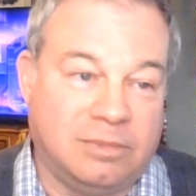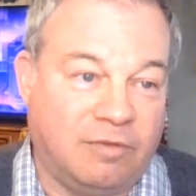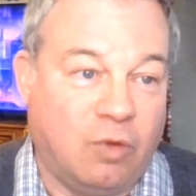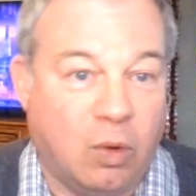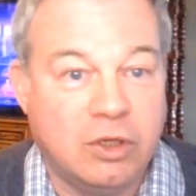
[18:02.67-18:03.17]
of
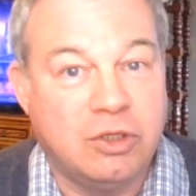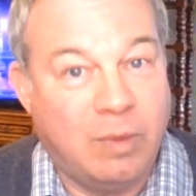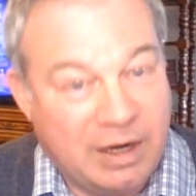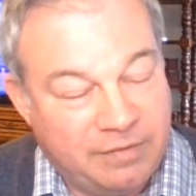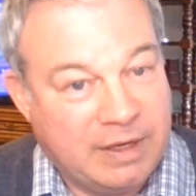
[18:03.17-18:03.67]
course, the
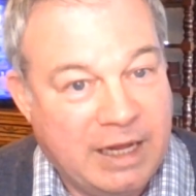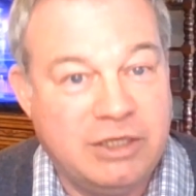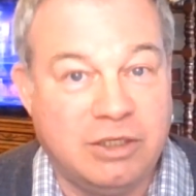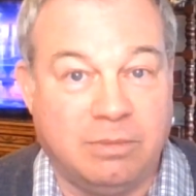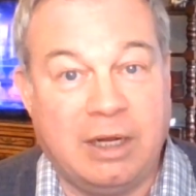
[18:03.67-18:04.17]

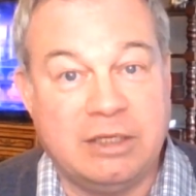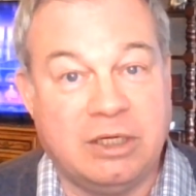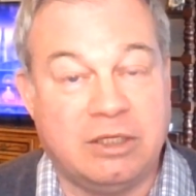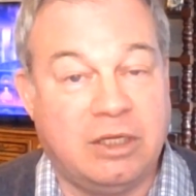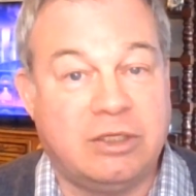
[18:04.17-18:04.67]
ratification
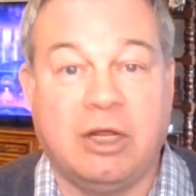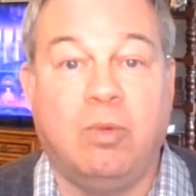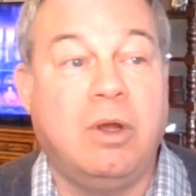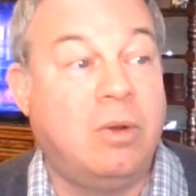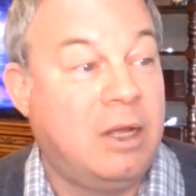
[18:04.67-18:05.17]
process. They'll say,
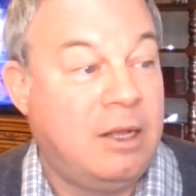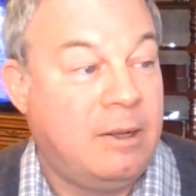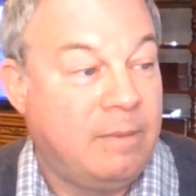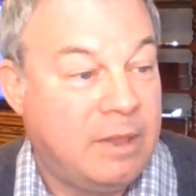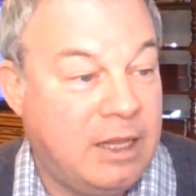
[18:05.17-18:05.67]
well,
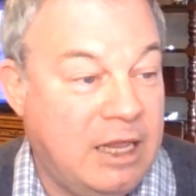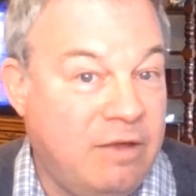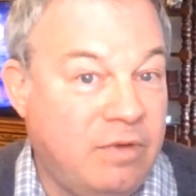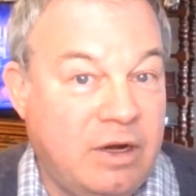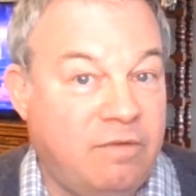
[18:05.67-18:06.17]

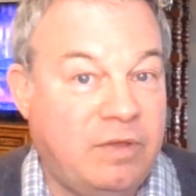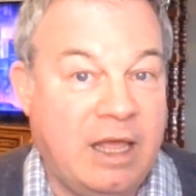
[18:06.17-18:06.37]
even if